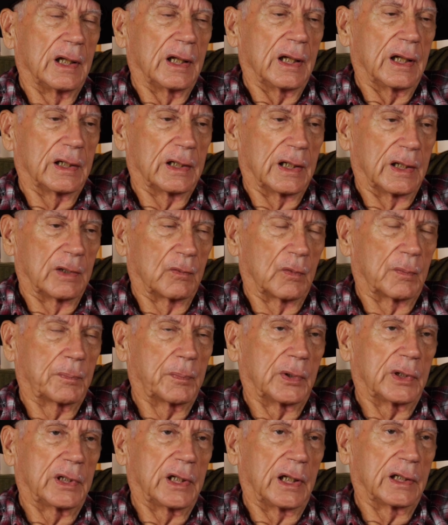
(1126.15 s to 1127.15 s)
And they were
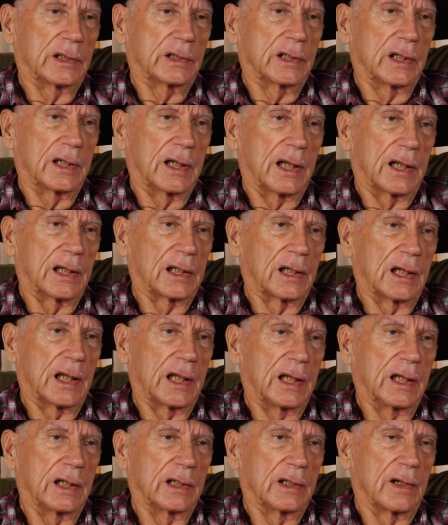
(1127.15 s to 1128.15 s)
protected, had
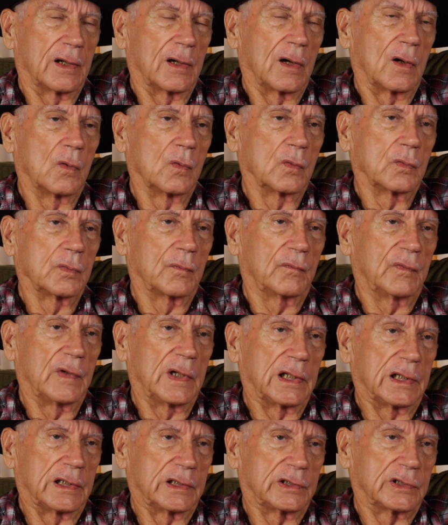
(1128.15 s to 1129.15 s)
land, their own
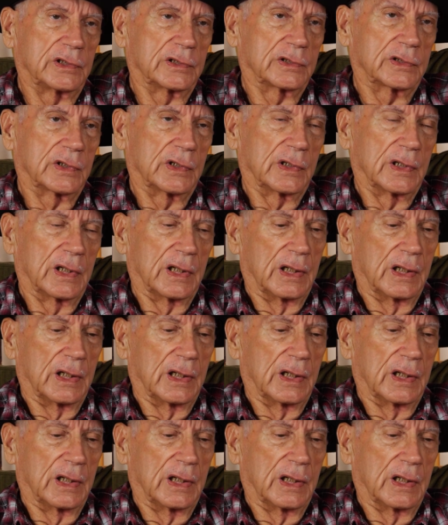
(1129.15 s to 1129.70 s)
villages.